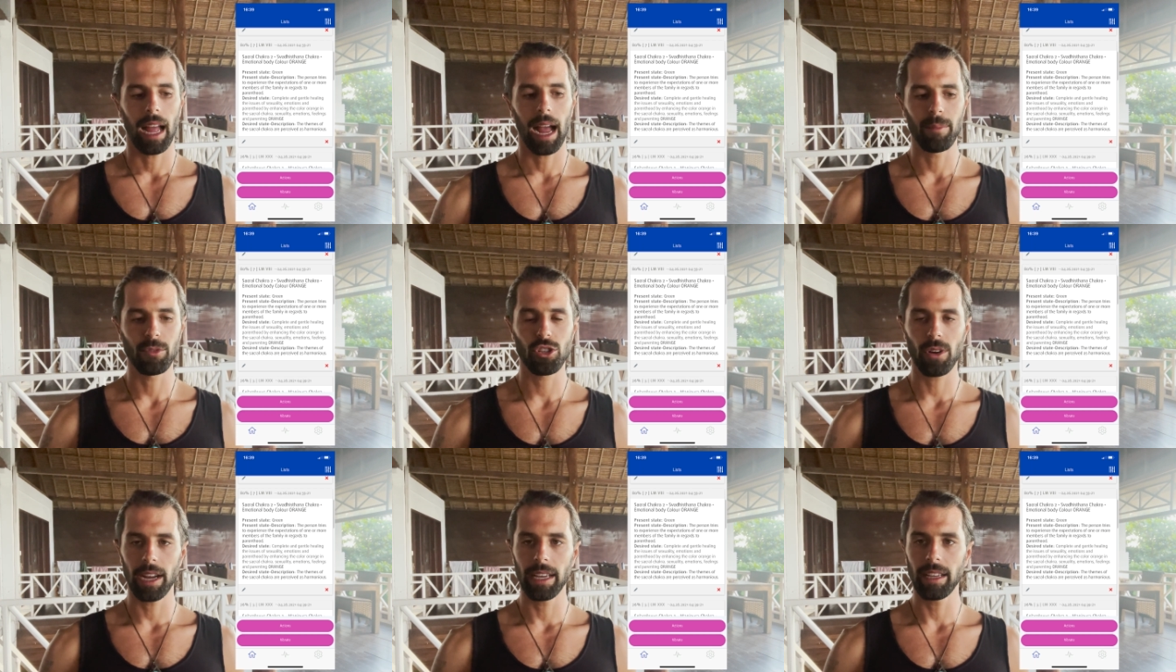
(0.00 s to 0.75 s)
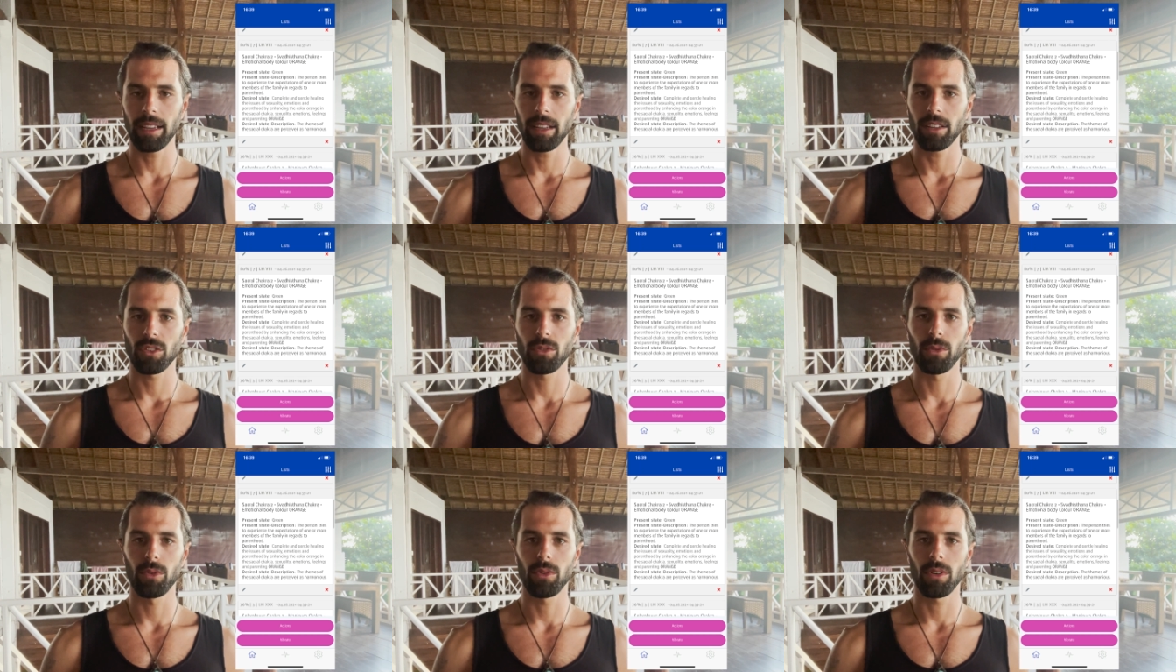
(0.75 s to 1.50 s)
I'm trying
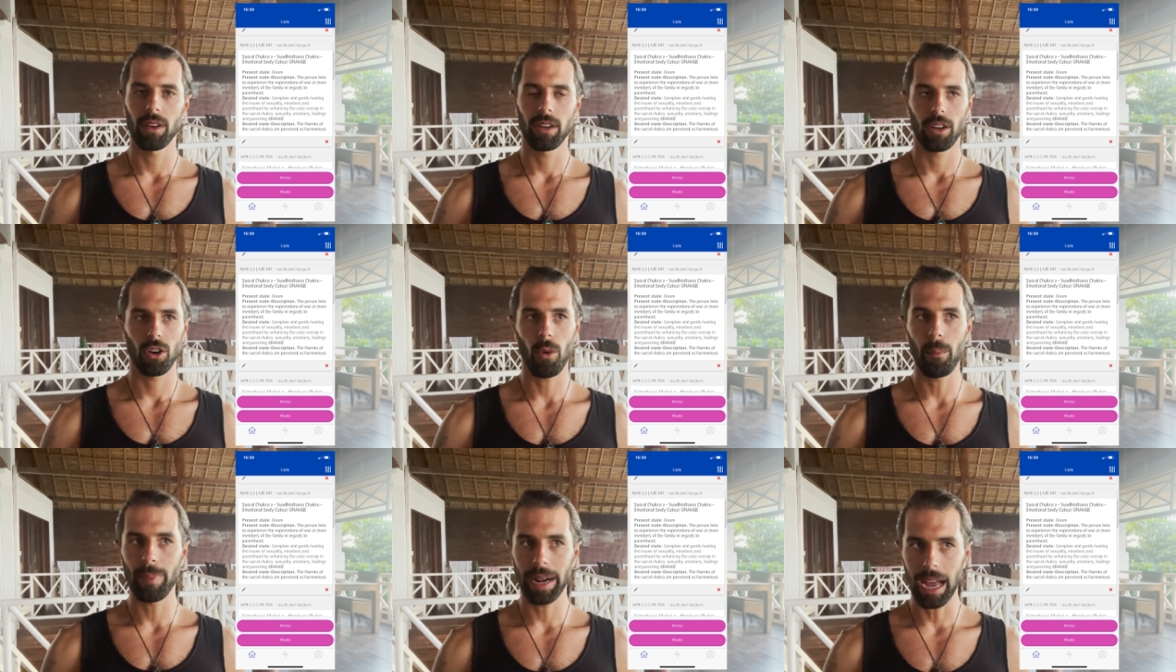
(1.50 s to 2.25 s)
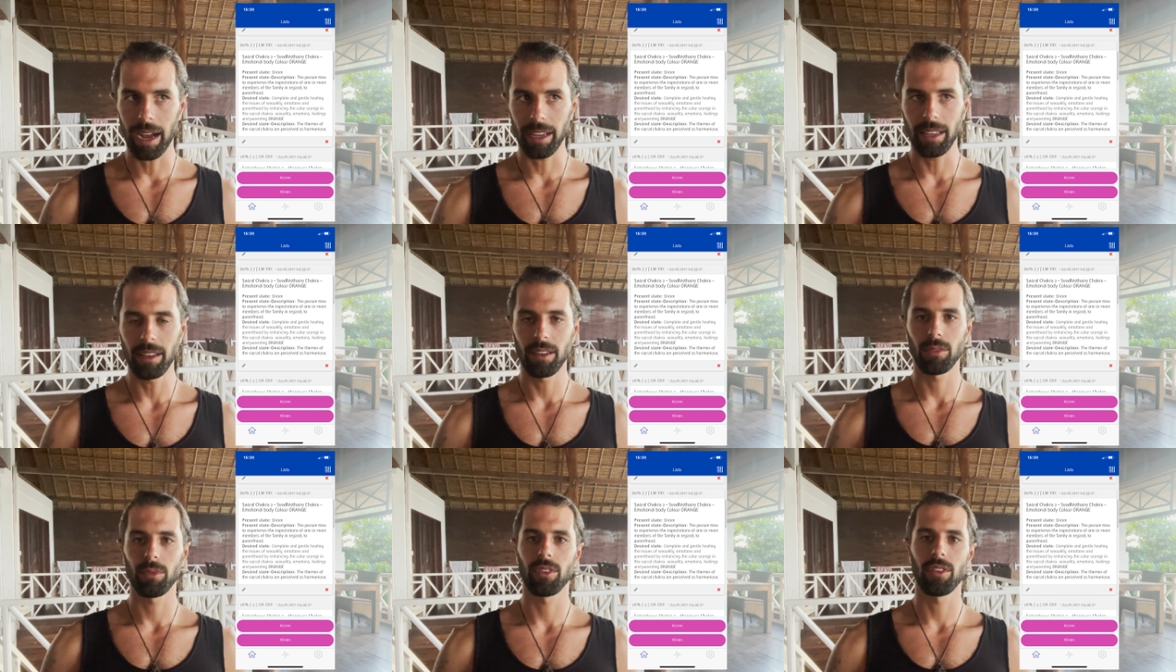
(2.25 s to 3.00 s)
to comply
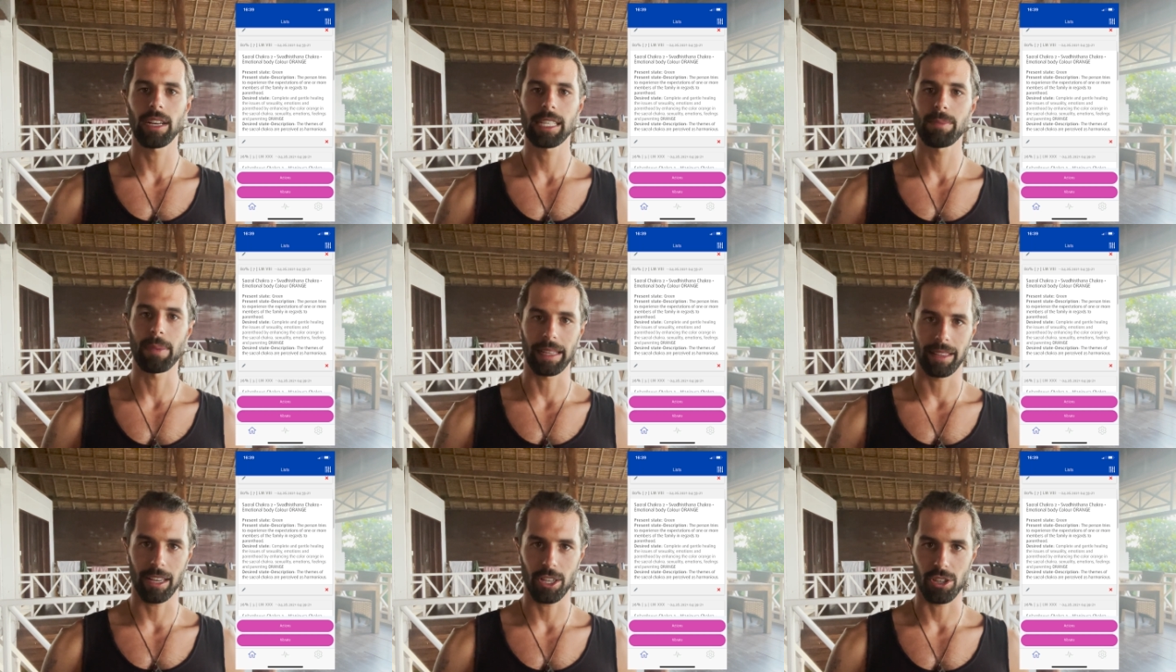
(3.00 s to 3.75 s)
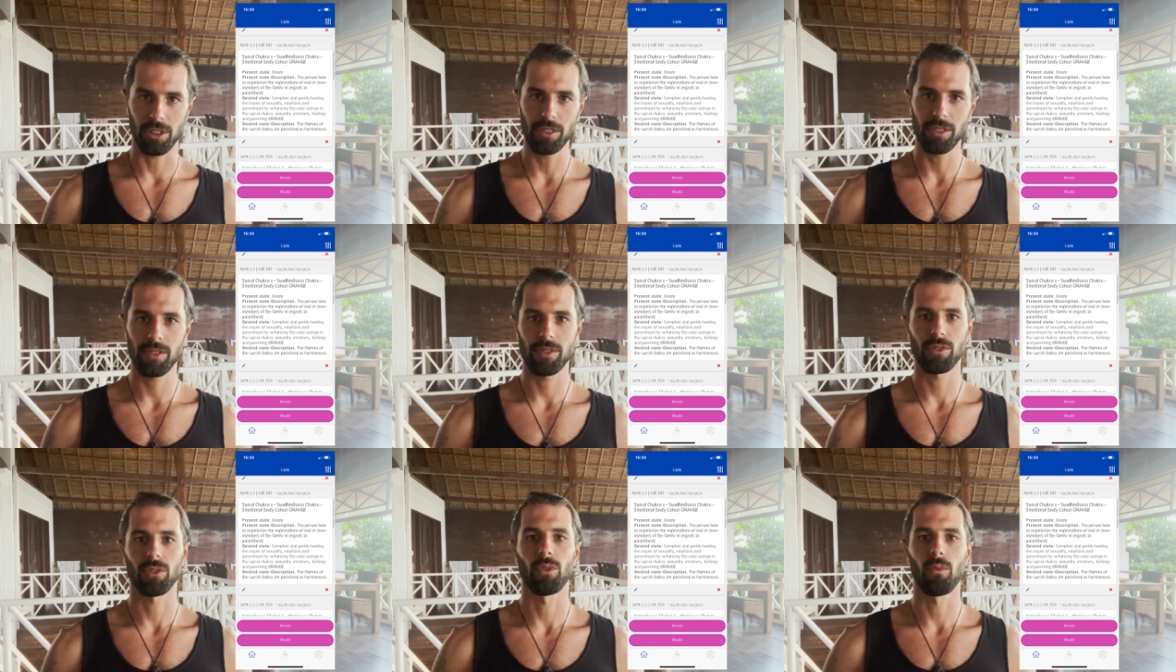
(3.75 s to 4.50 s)
with the expectations,
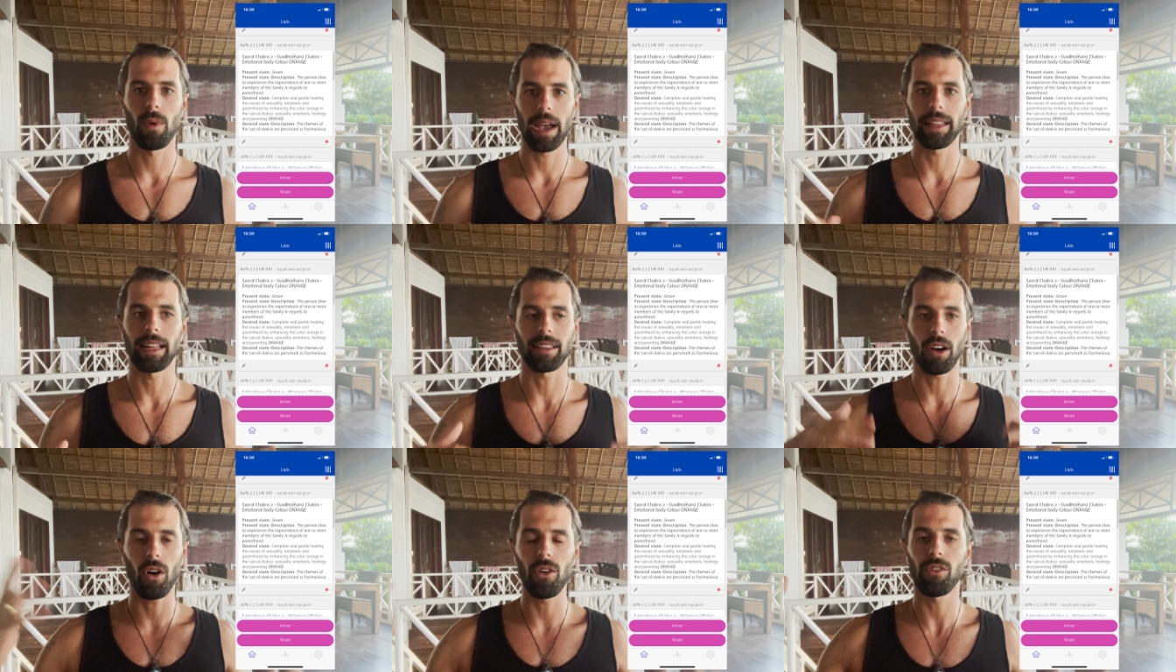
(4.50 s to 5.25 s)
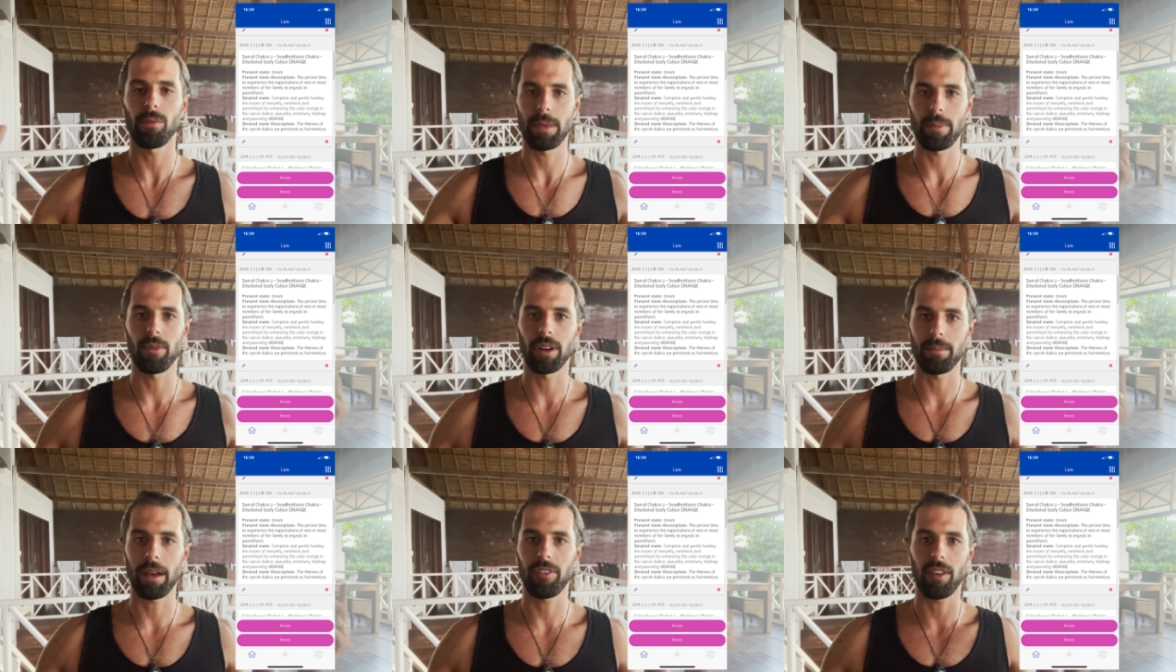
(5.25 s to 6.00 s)
so the way that other people
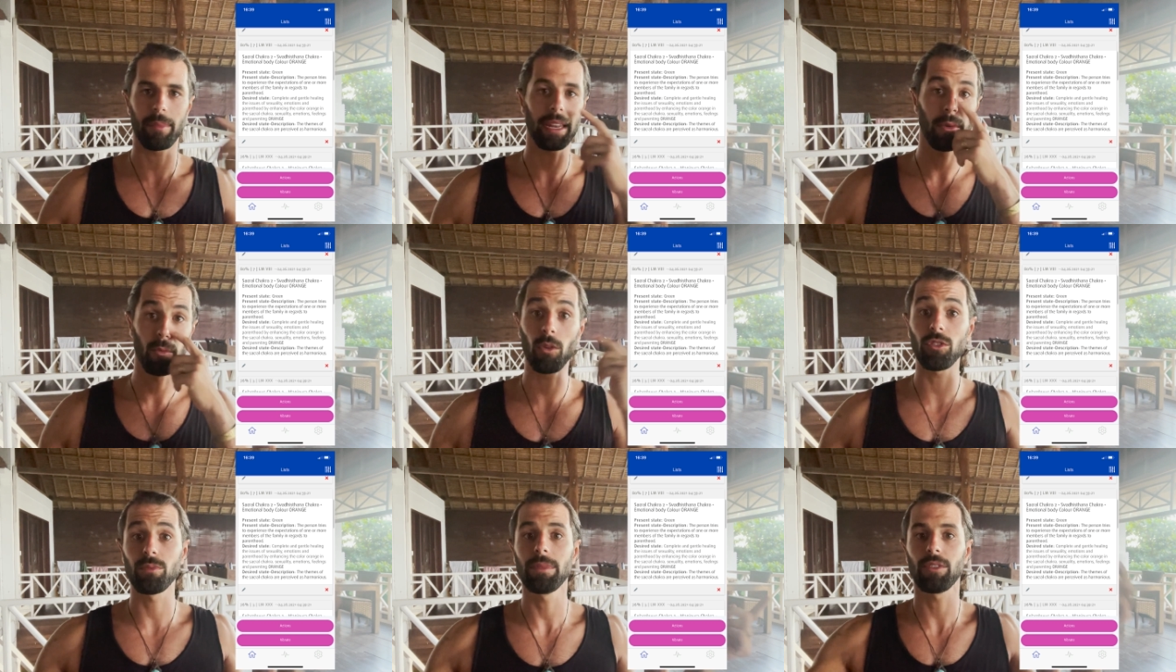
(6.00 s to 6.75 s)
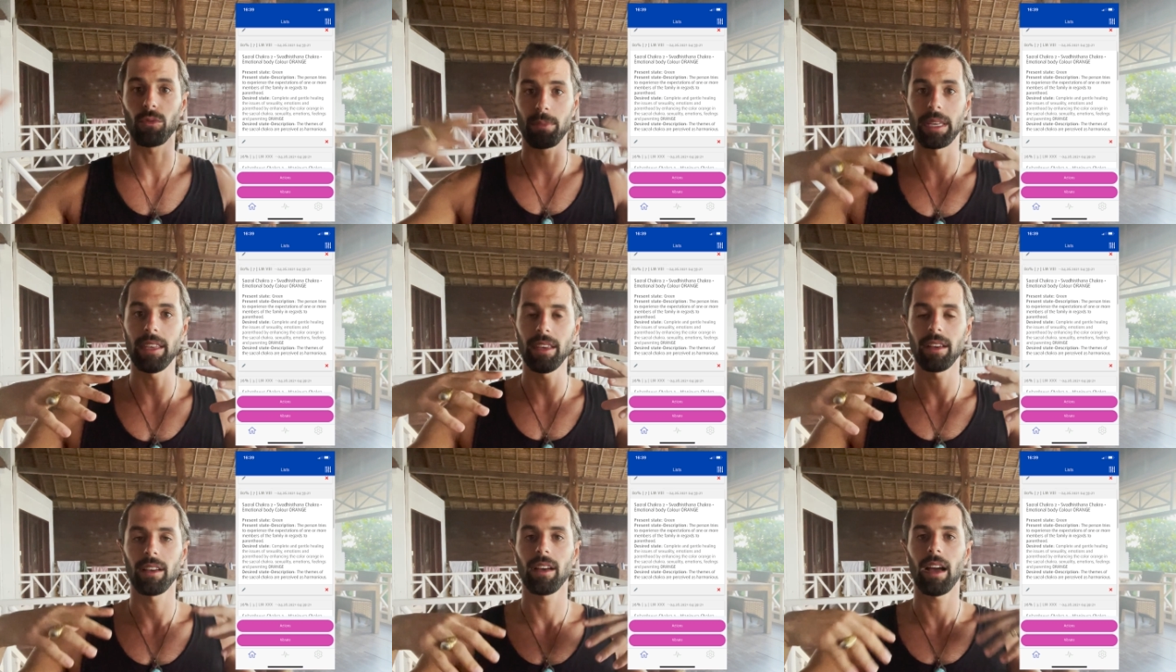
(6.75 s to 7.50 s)
in my family want me to be
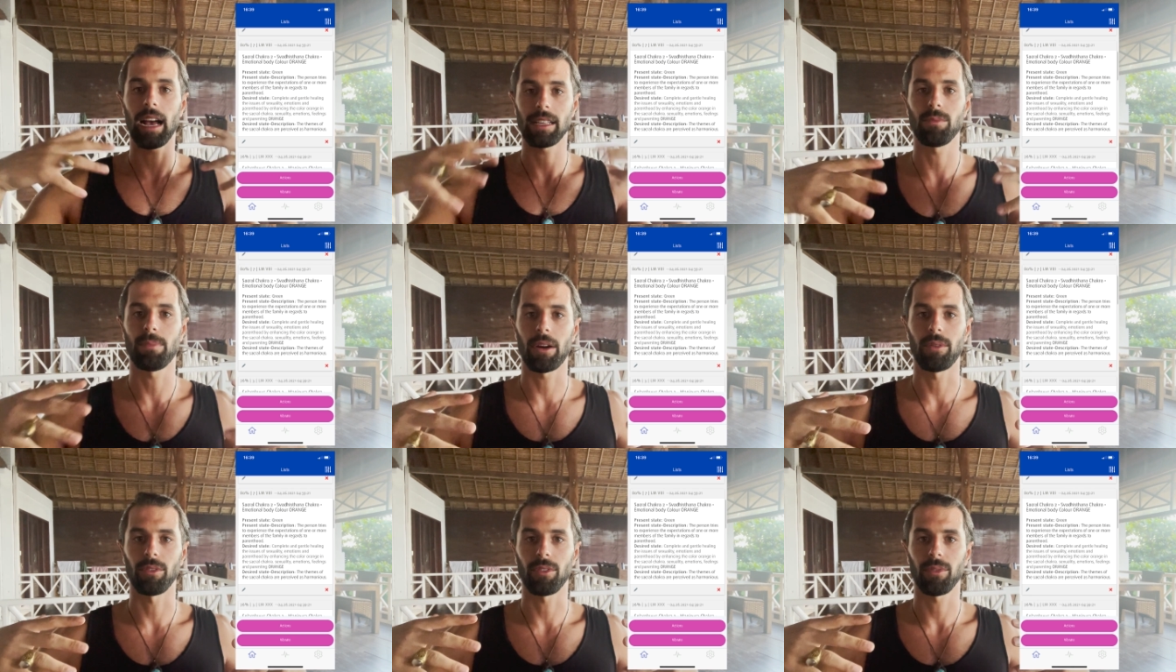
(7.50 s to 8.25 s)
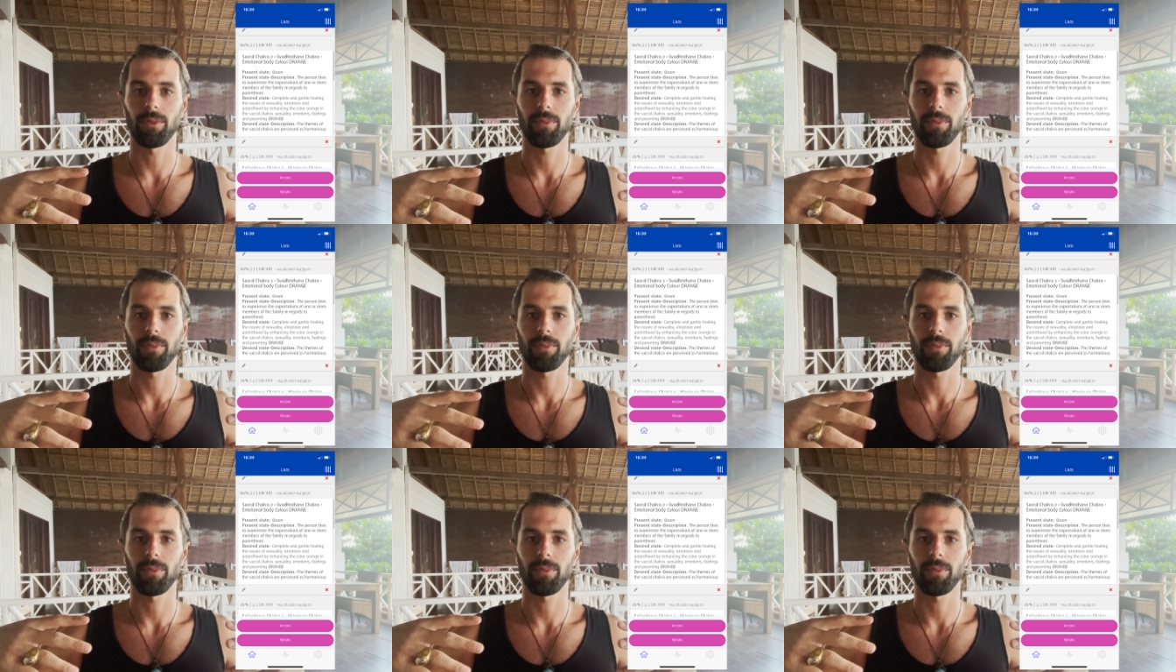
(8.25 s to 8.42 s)
as a parent.